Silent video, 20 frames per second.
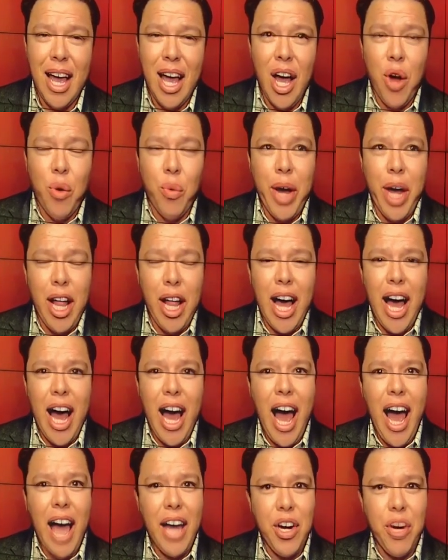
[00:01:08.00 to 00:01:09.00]
Well,
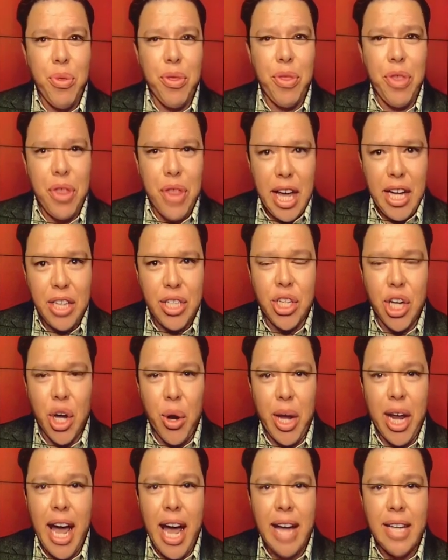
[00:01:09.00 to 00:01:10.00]
I don't think so. It
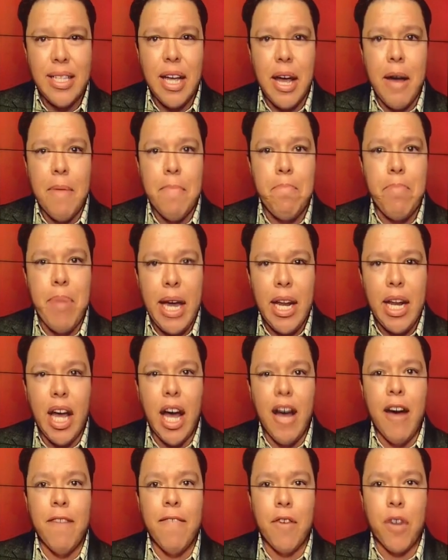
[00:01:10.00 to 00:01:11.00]
adds a bit
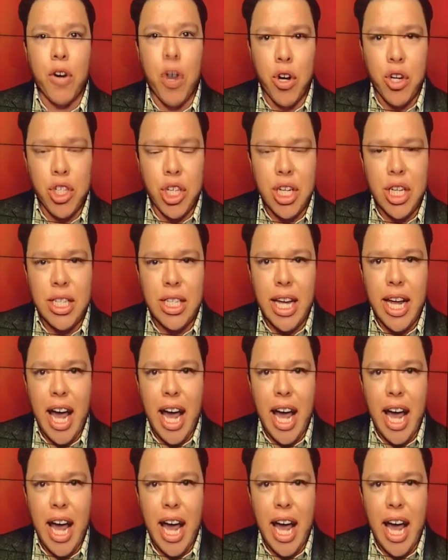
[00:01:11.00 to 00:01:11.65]
of urgency.